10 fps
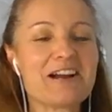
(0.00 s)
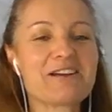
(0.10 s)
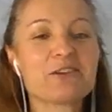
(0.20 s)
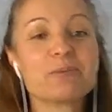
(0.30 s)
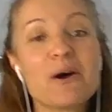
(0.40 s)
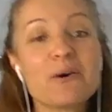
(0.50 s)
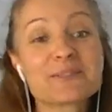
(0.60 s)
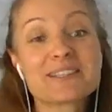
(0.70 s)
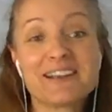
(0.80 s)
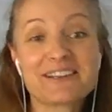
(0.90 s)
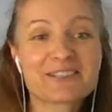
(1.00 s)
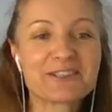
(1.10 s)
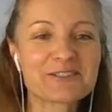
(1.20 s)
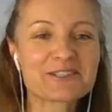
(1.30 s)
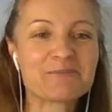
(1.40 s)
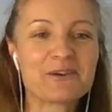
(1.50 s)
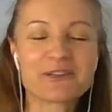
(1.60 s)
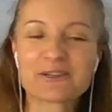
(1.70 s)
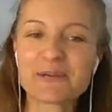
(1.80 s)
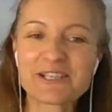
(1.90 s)
your pulse and asking you some
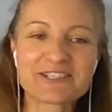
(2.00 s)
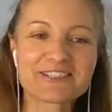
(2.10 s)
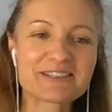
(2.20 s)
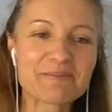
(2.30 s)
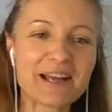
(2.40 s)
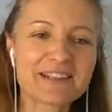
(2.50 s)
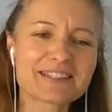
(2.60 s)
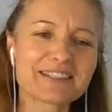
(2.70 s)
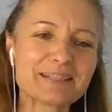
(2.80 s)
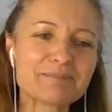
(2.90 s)
odd questions about sleep,